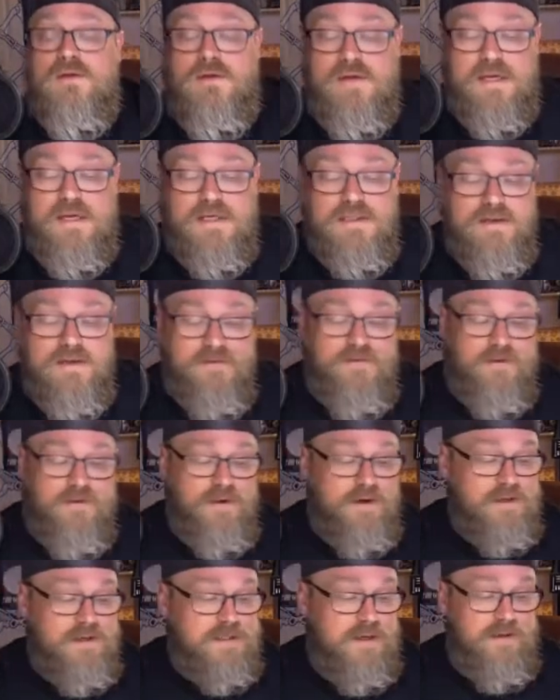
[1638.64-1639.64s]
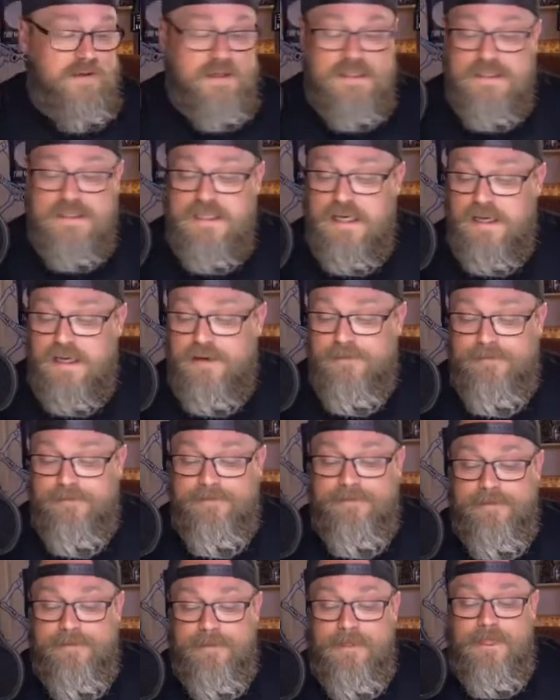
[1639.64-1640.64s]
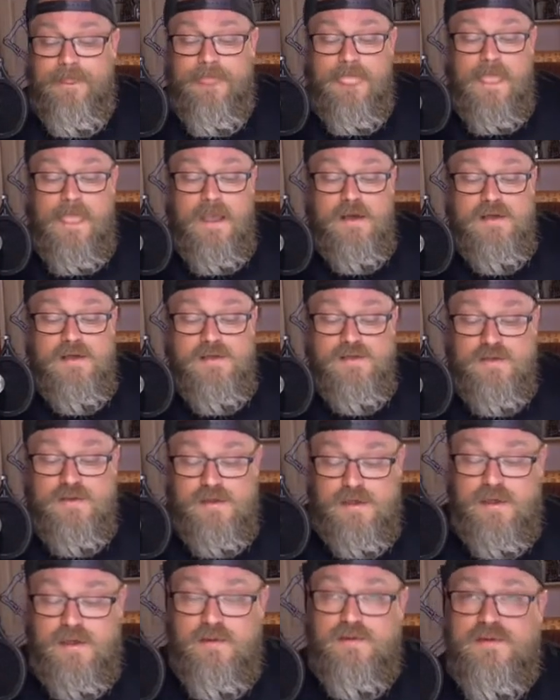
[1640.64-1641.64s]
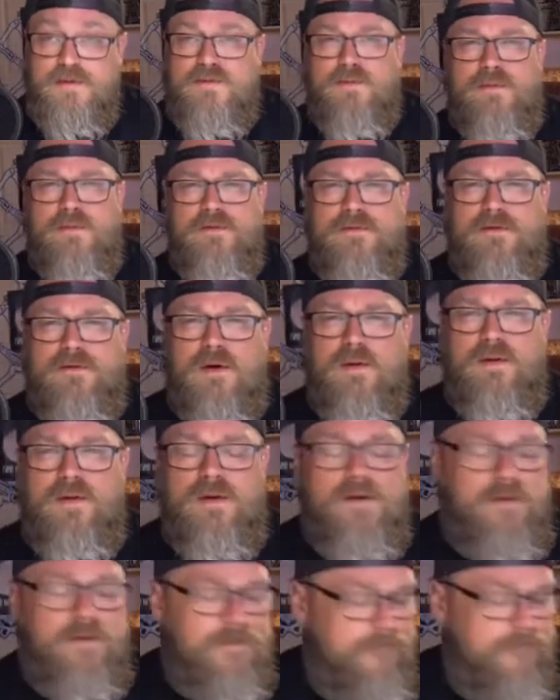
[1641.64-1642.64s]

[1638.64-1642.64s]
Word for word: that's it for those out of that tin. Should we look at the ones from the folder,